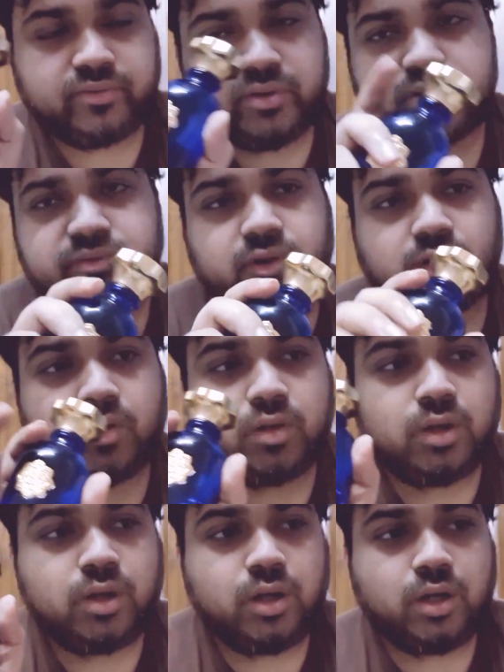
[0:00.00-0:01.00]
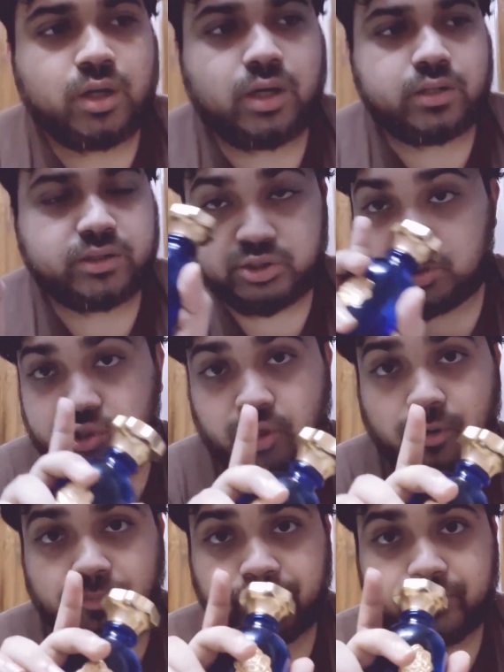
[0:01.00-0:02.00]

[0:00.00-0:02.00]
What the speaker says: First of all, the ginger.